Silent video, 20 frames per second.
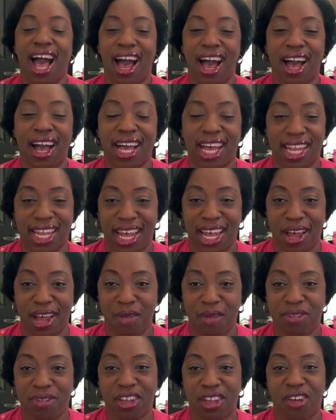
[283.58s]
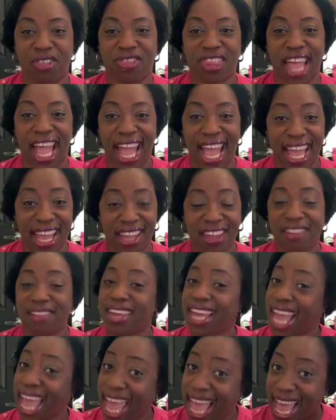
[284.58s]
Club. So thank you.
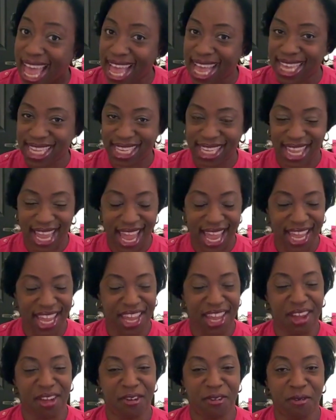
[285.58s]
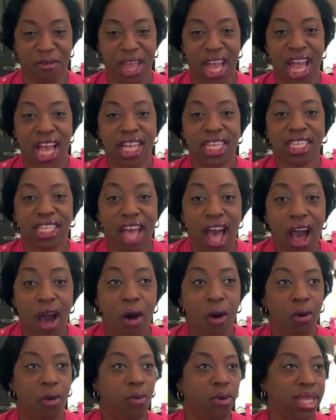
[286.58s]
Yes, thank you.
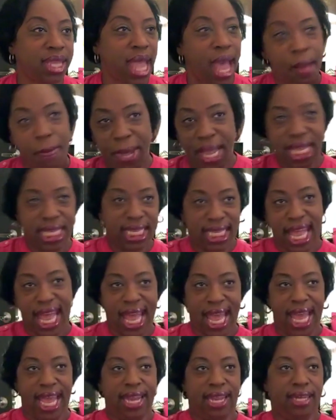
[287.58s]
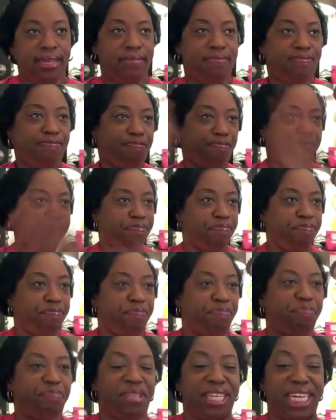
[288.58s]
So with that being said,
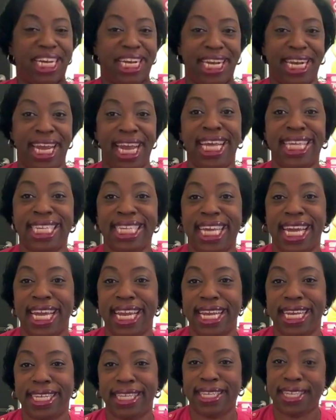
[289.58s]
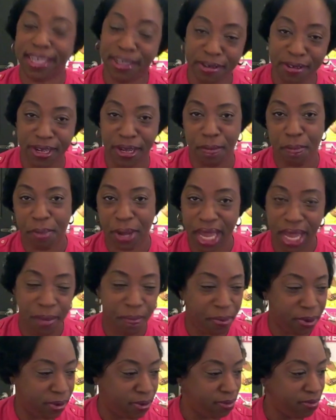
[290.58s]
let's get into it,
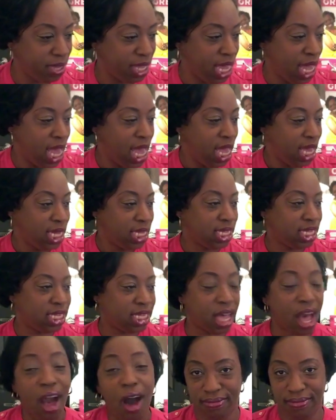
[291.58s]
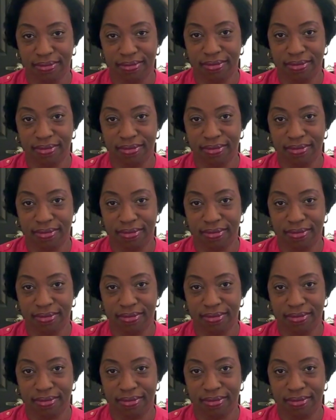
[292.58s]
people. So